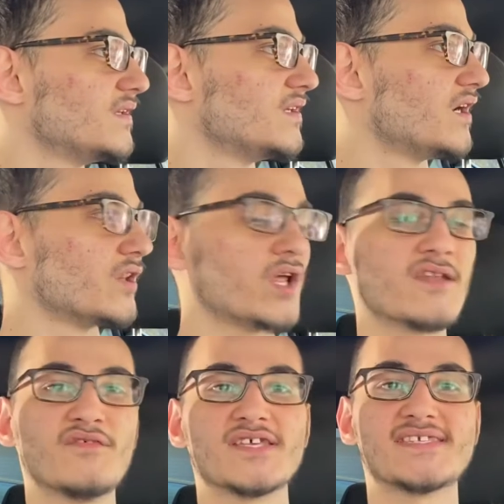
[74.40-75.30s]
a lot
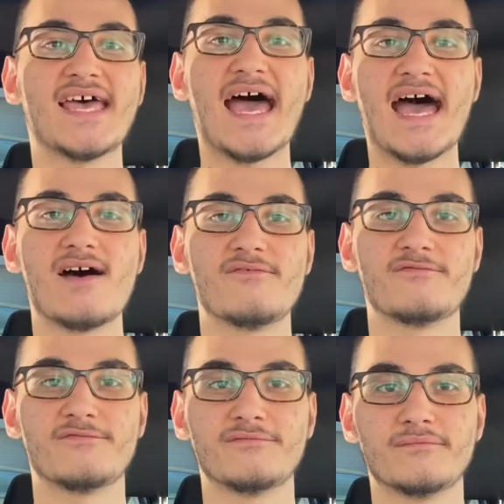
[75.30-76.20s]
of us
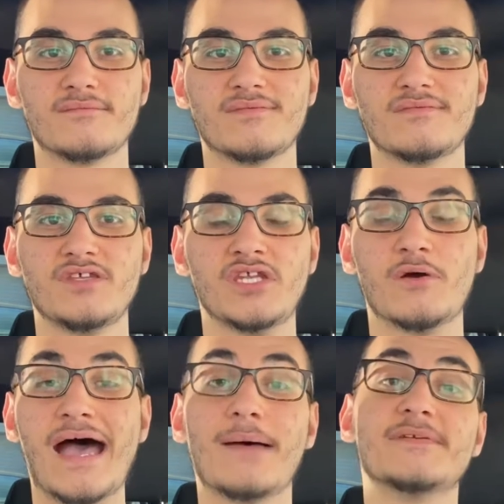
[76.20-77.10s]
have,
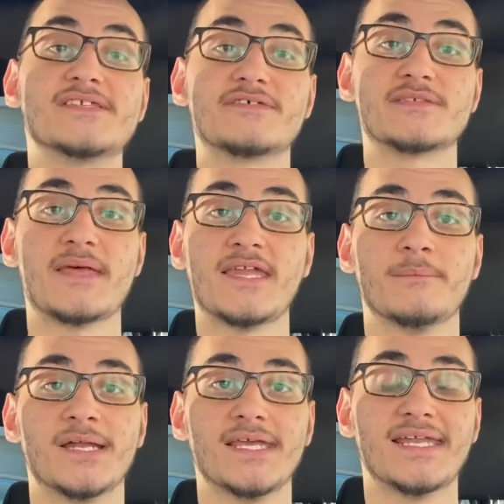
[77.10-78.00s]
habits of spending money.